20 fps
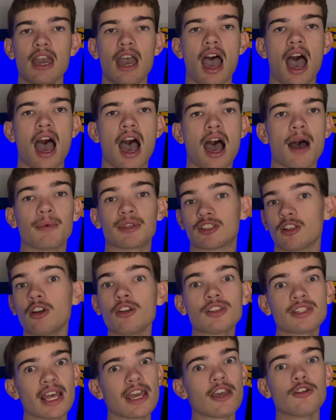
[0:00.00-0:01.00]
As long
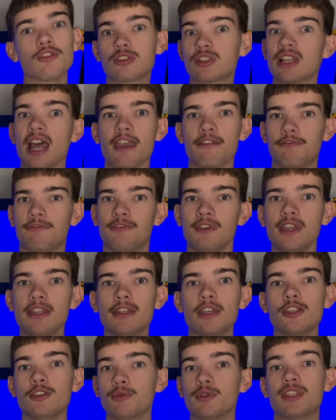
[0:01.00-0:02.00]
as they all stay fit,
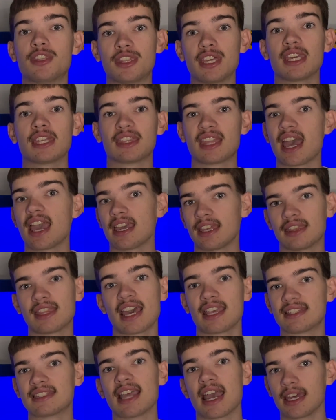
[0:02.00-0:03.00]
you would think they
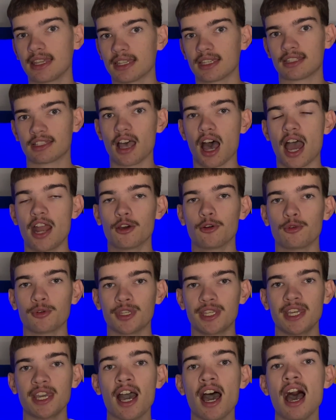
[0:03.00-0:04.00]
stay in the side all
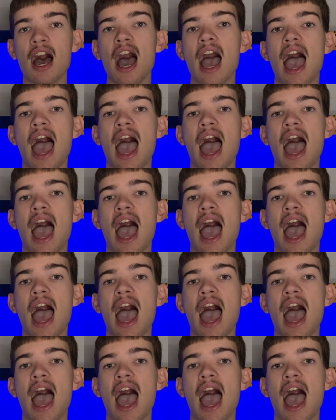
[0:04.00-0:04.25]
year,